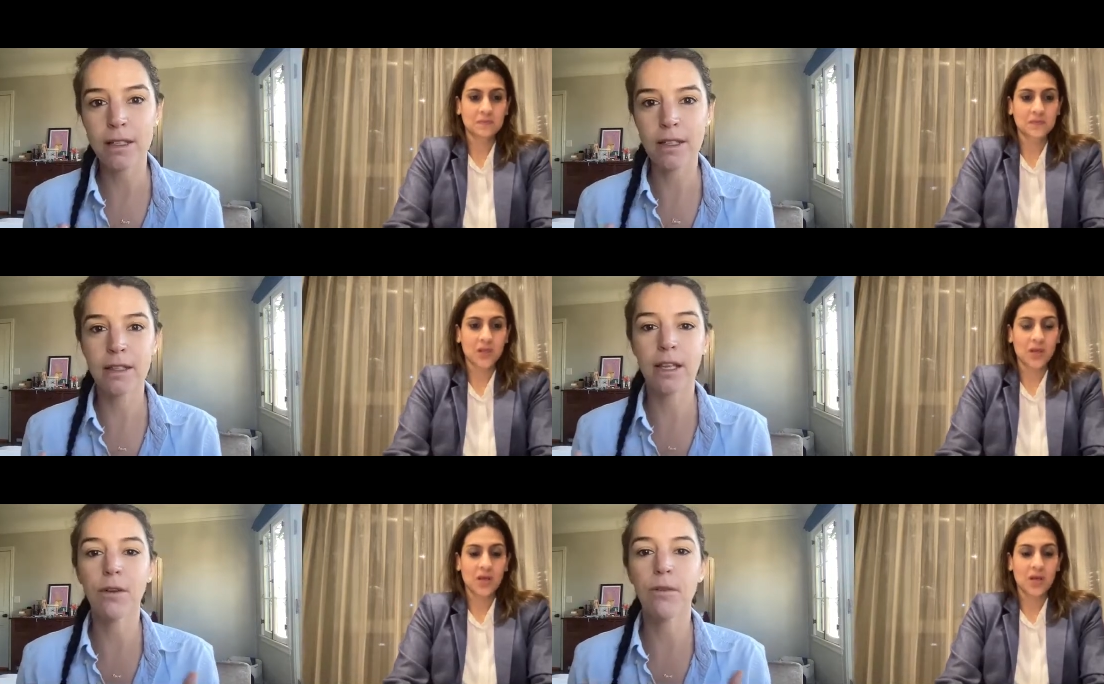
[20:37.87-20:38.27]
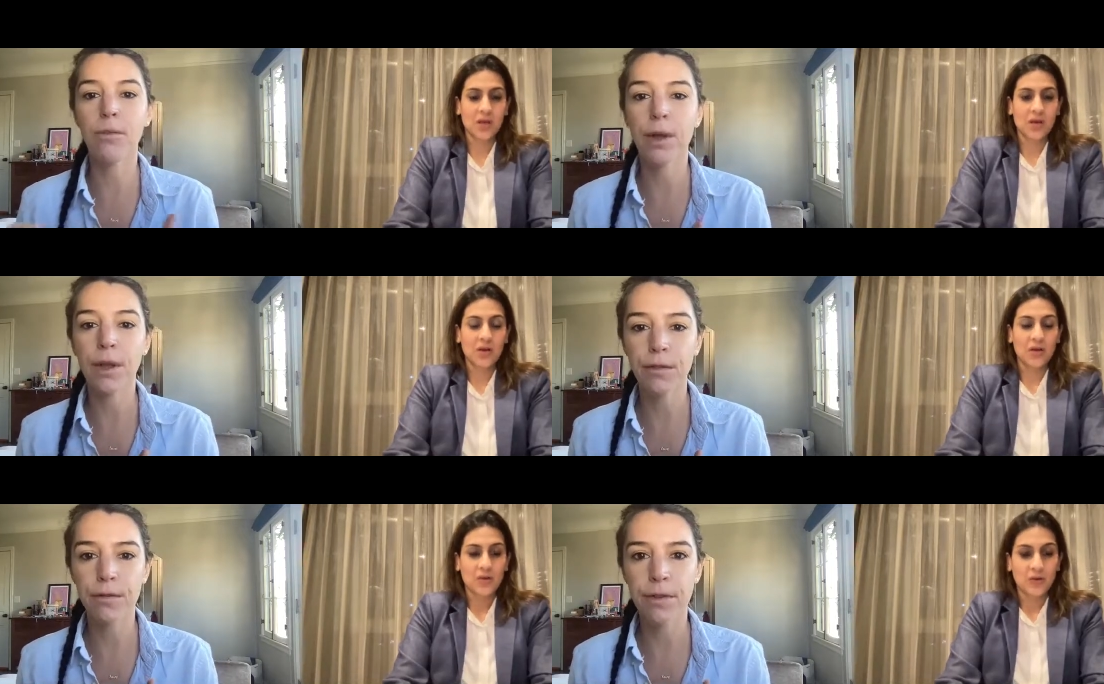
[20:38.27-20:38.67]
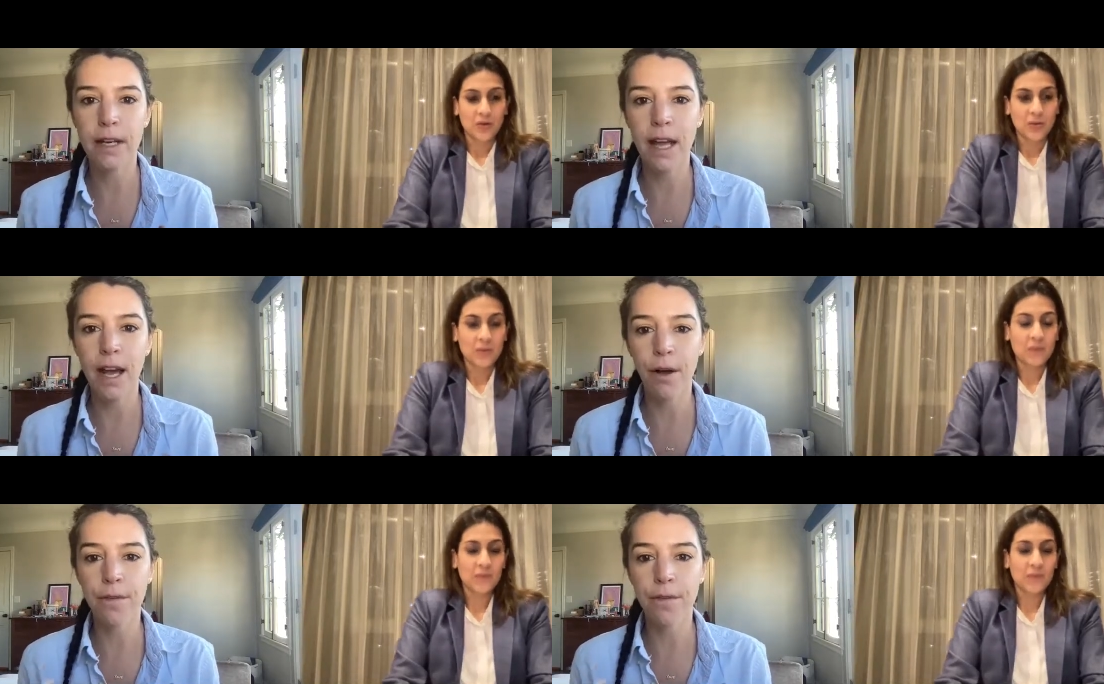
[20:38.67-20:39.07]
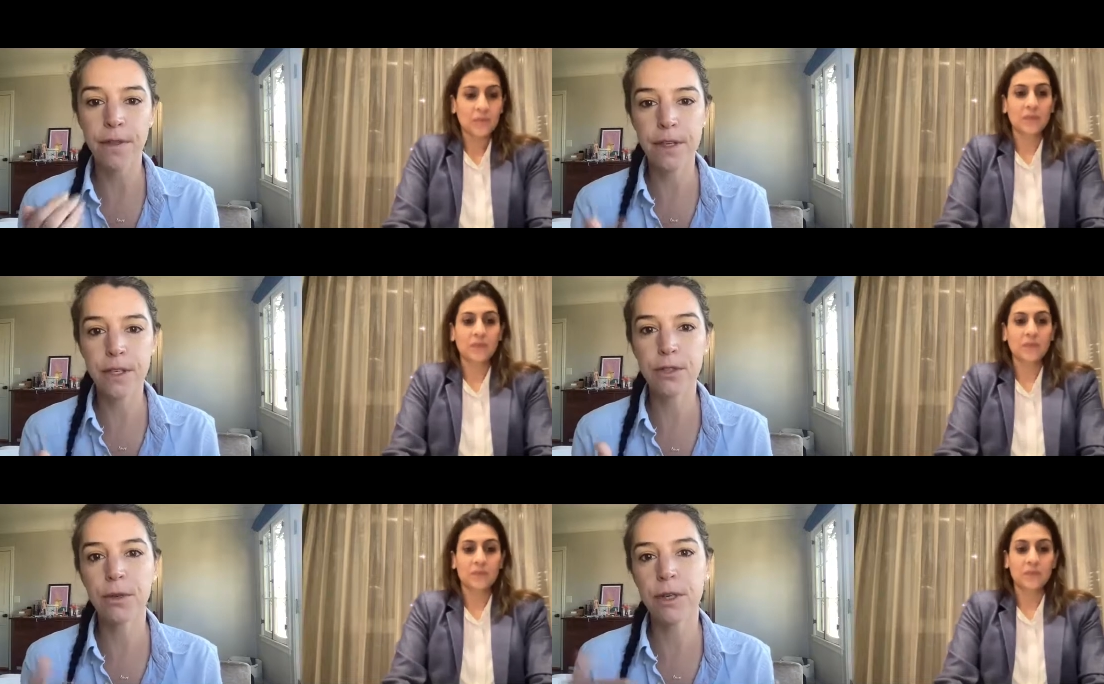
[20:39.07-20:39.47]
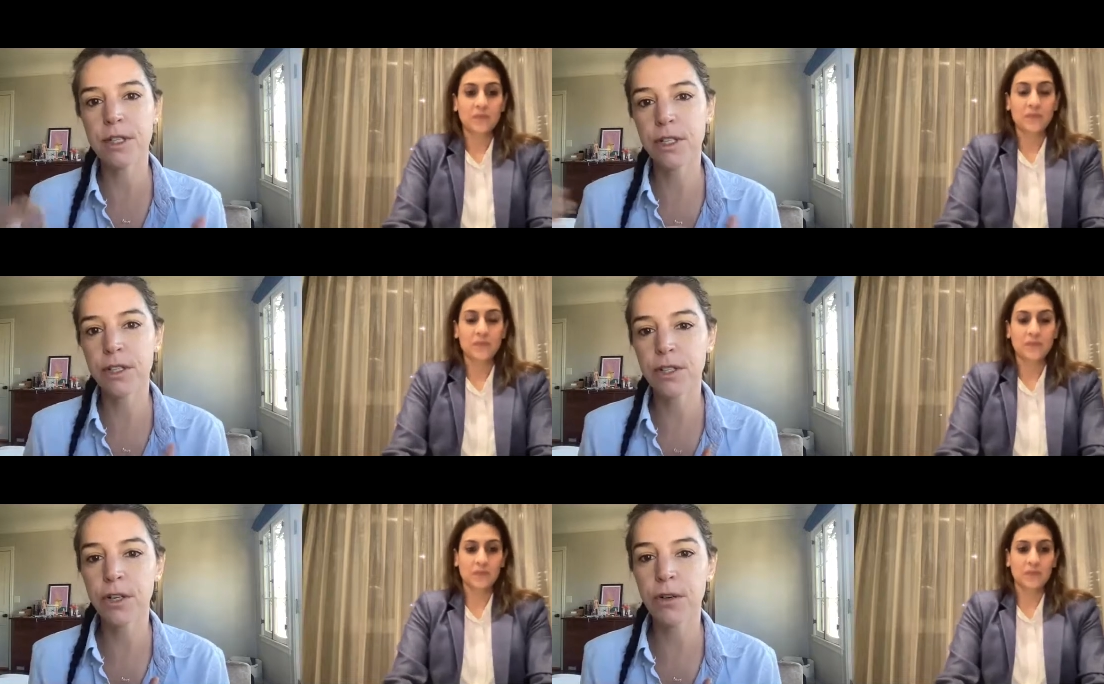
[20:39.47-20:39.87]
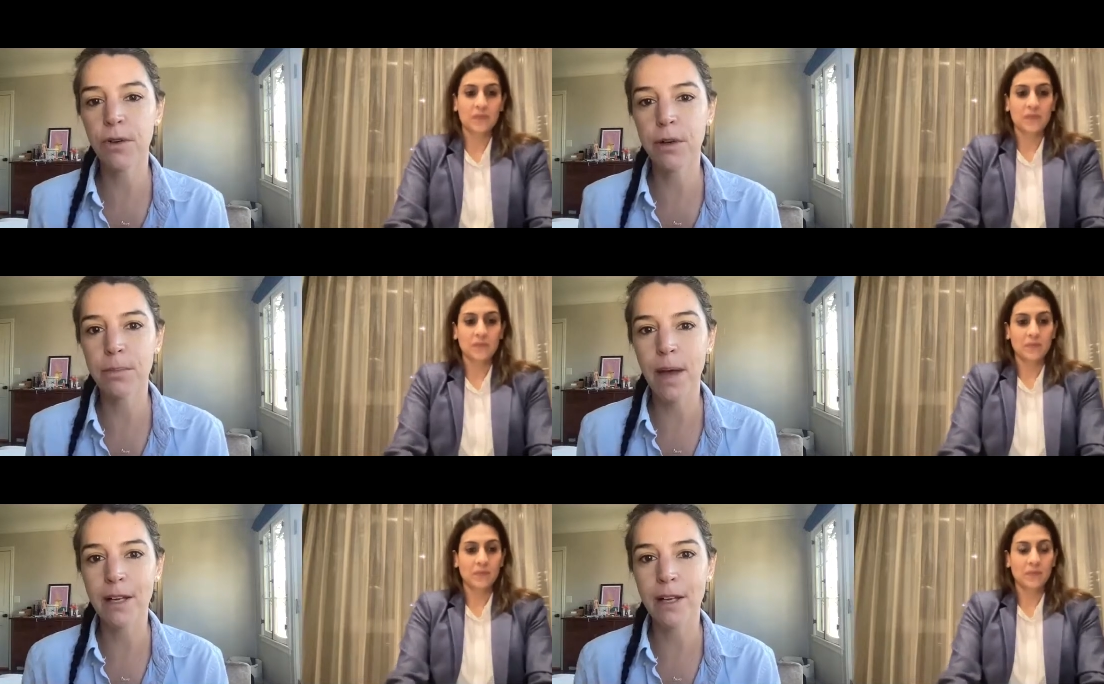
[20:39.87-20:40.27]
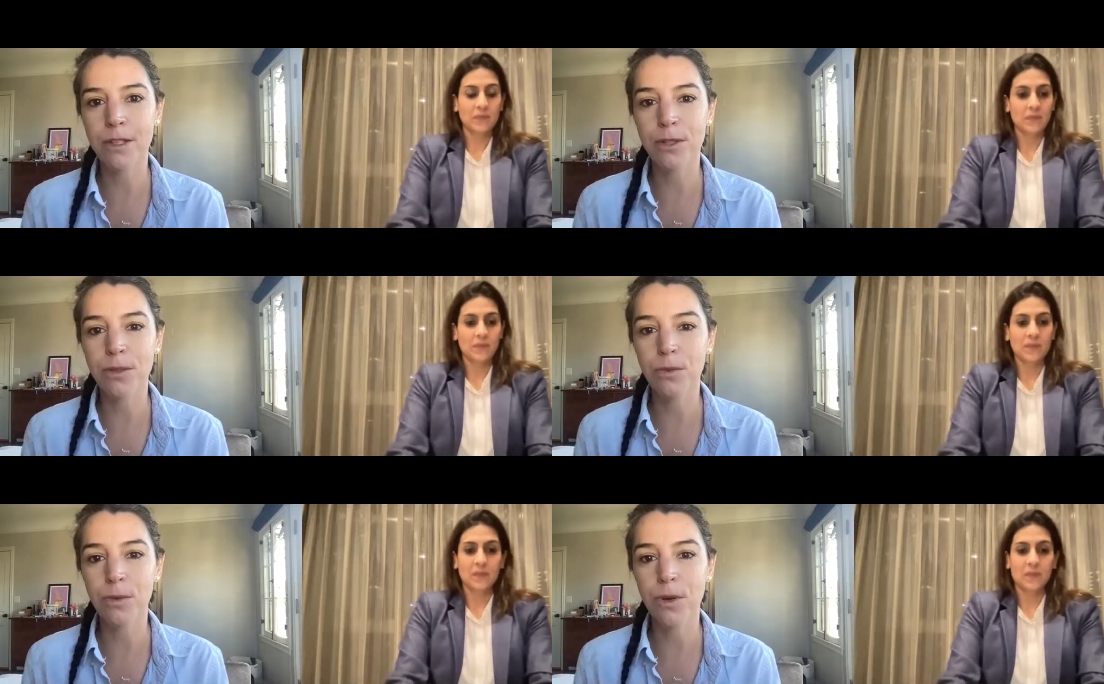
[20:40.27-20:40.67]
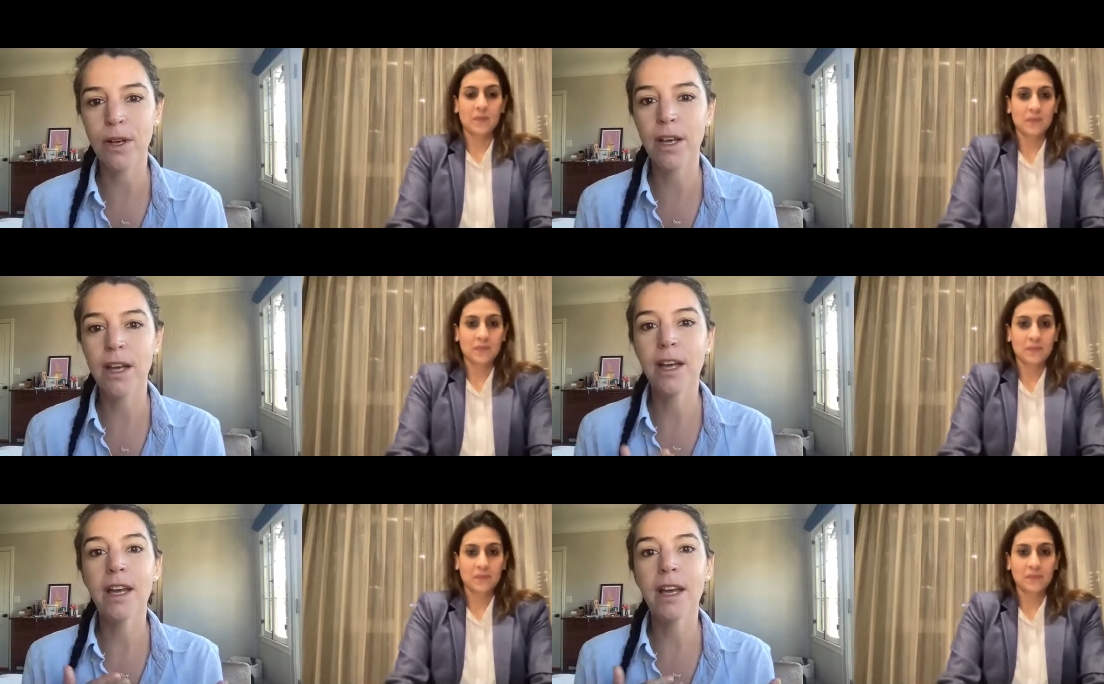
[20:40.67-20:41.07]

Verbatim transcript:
Speaker 1: that they will fit out, that this transition going back to school